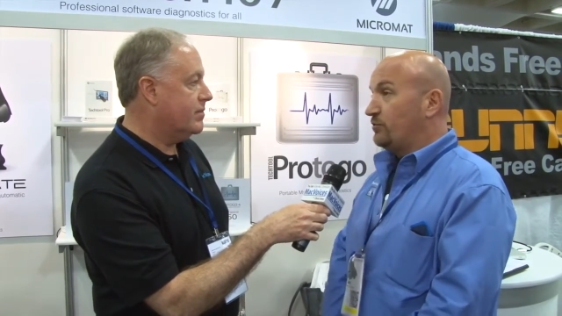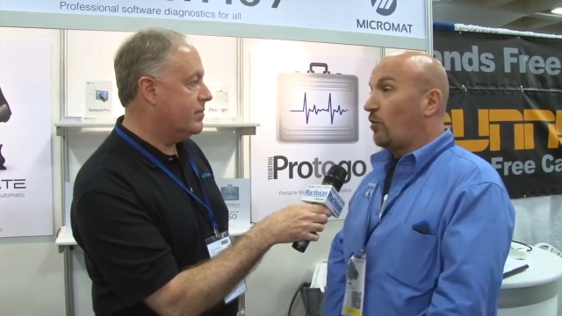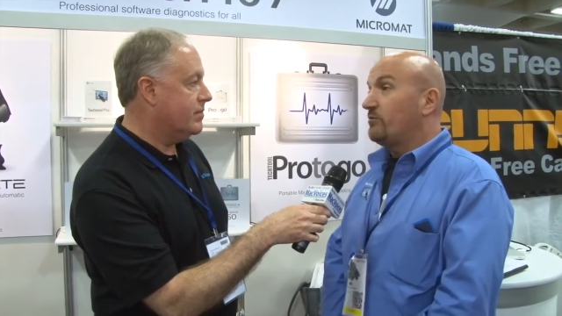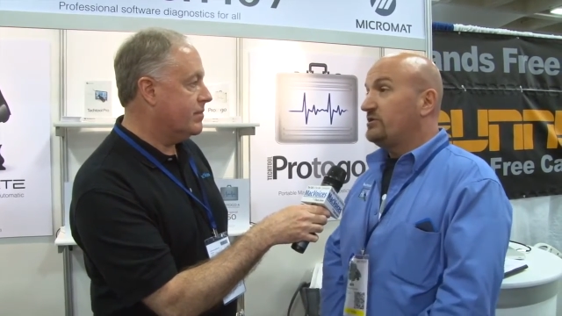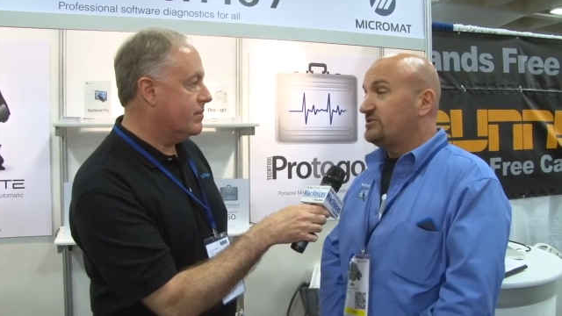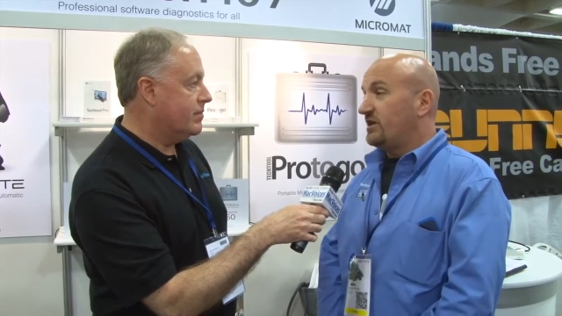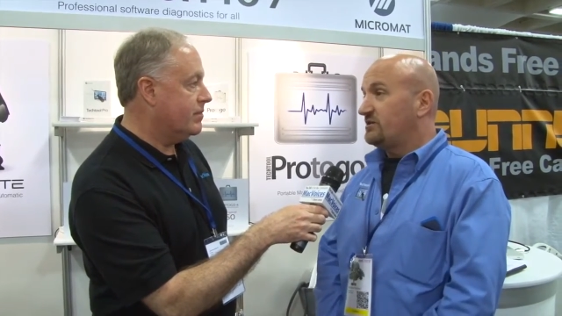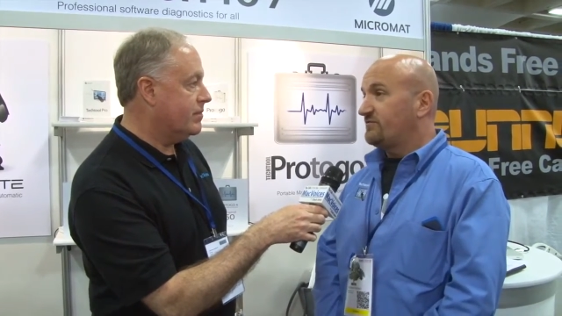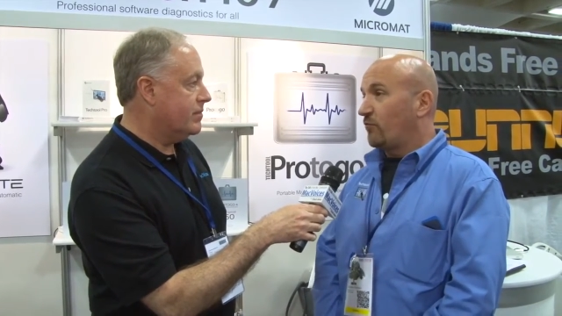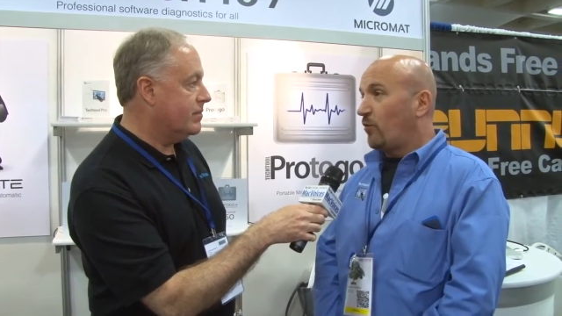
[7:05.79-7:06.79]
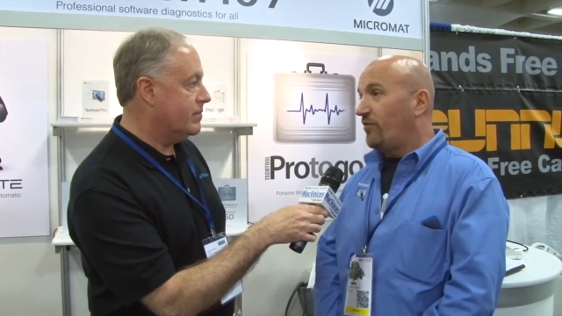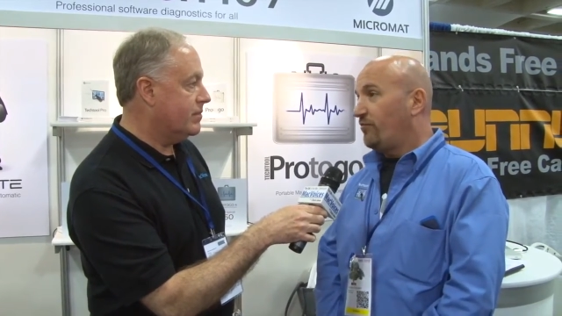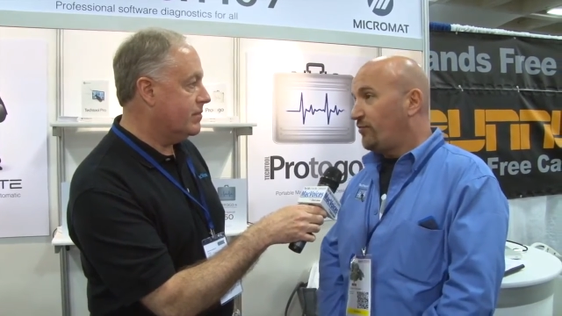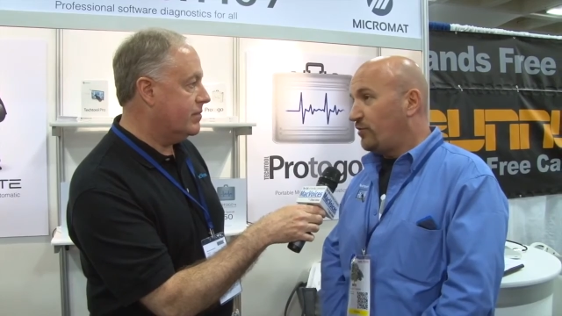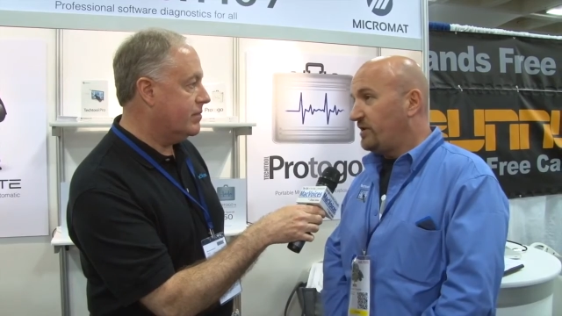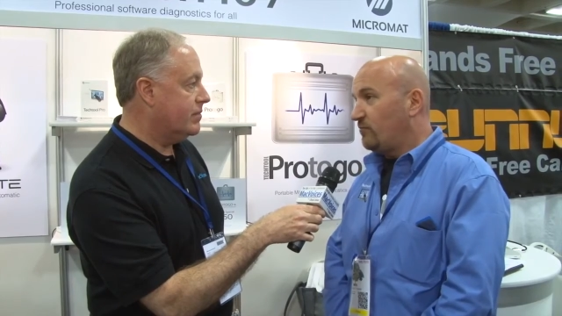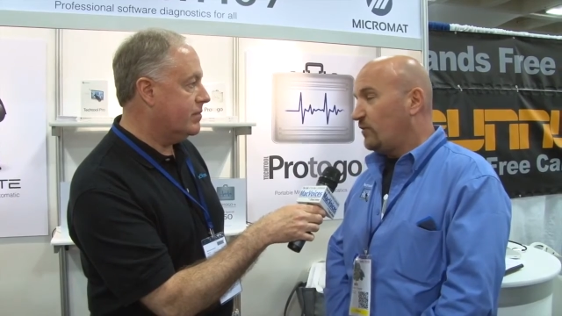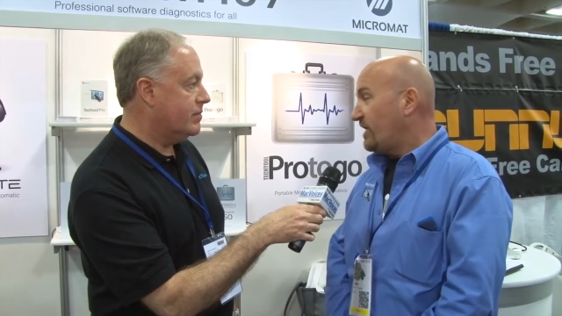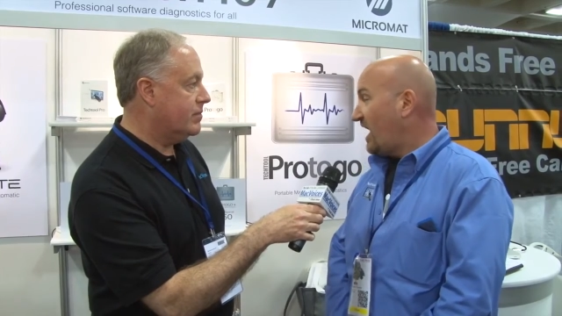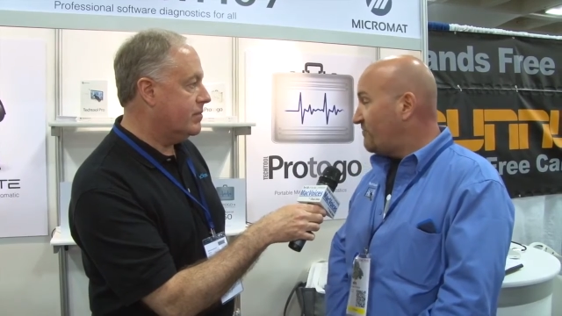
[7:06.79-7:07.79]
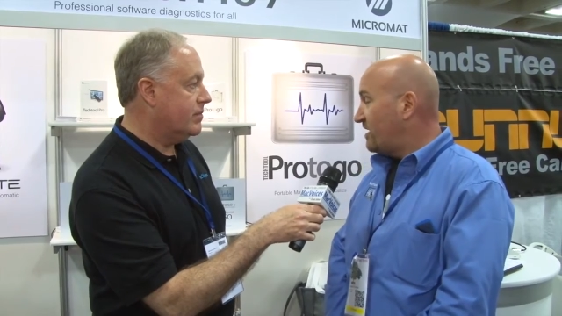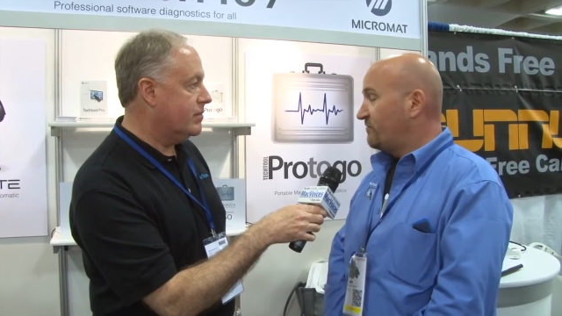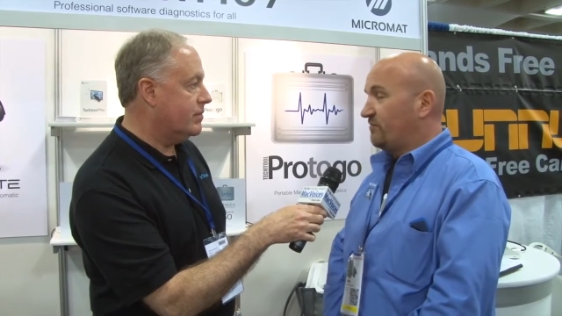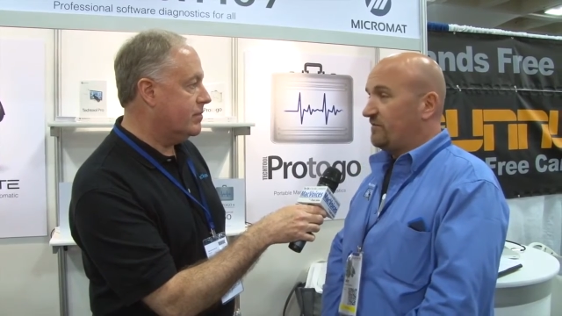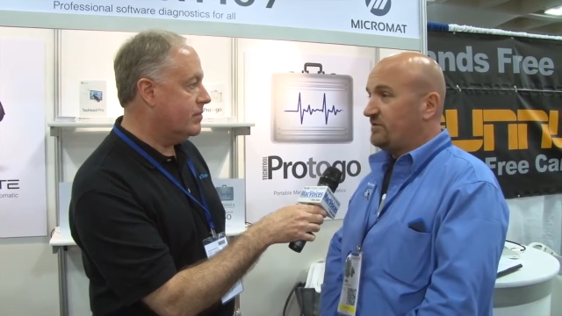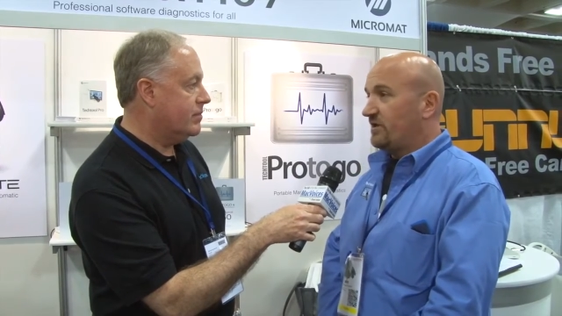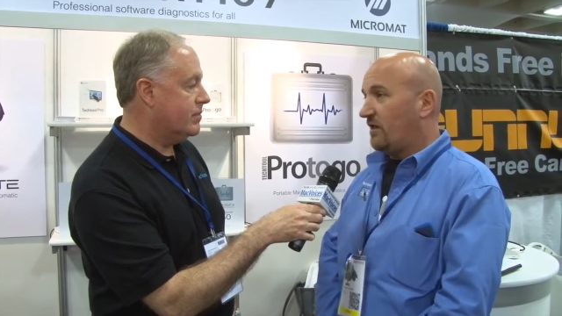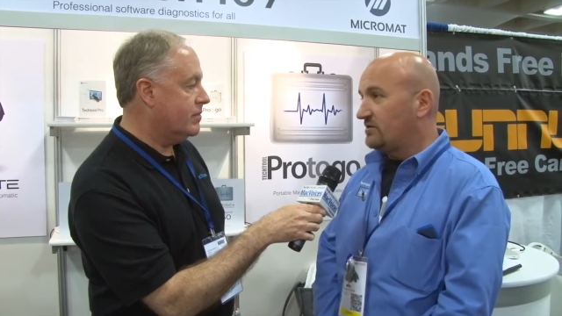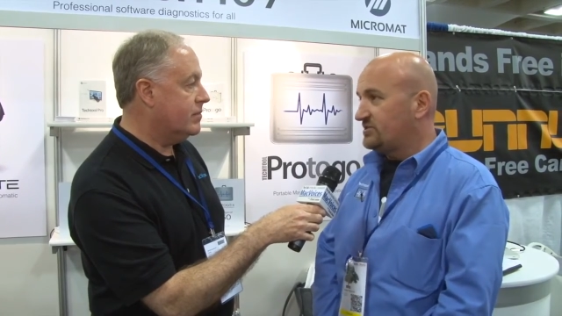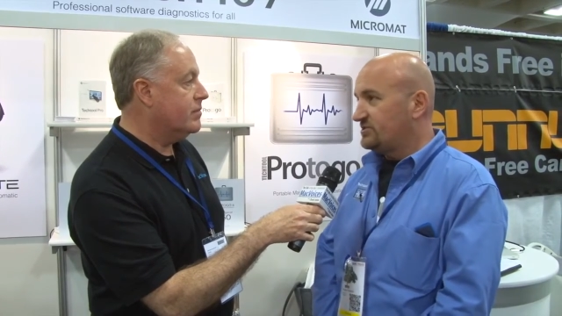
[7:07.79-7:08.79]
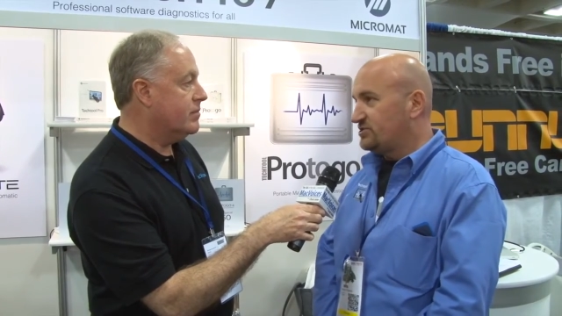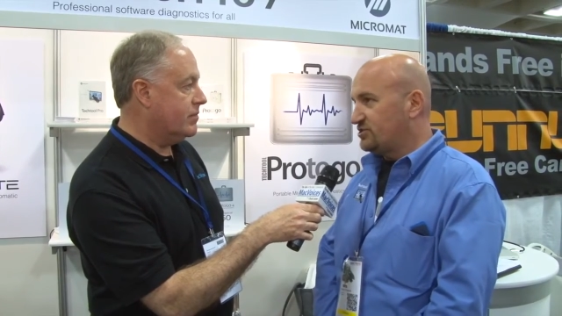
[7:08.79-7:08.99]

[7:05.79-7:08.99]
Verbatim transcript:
Speaker 1: normally sells for $130. We have that for $50 as a